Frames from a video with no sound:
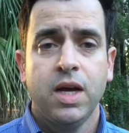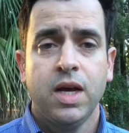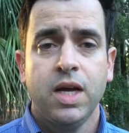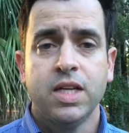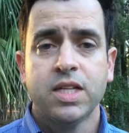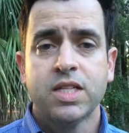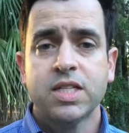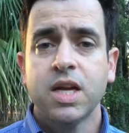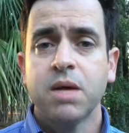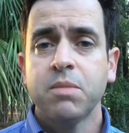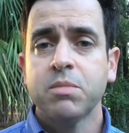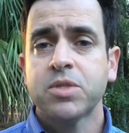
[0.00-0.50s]

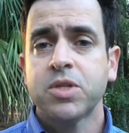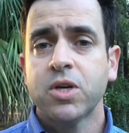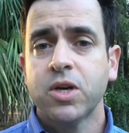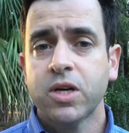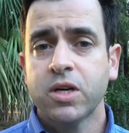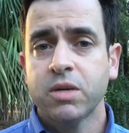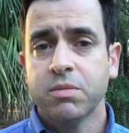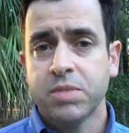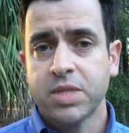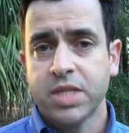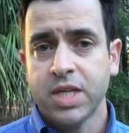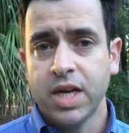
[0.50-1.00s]
In some
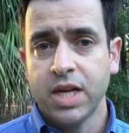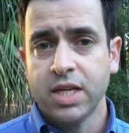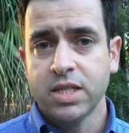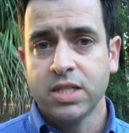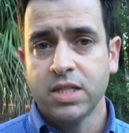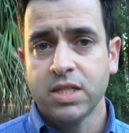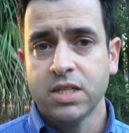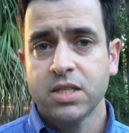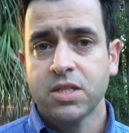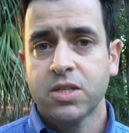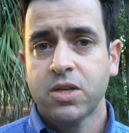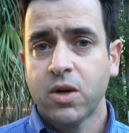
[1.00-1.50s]

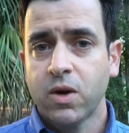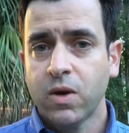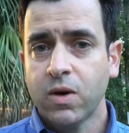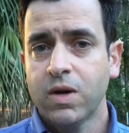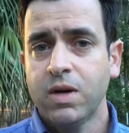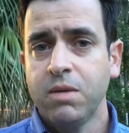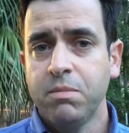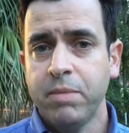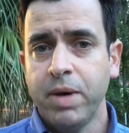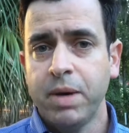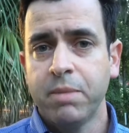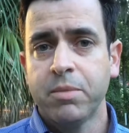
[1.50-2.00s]
circumstances,
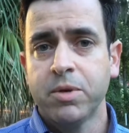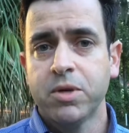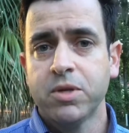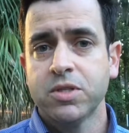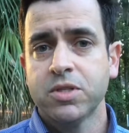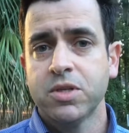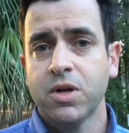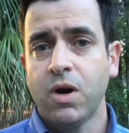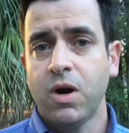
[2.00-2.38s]
current members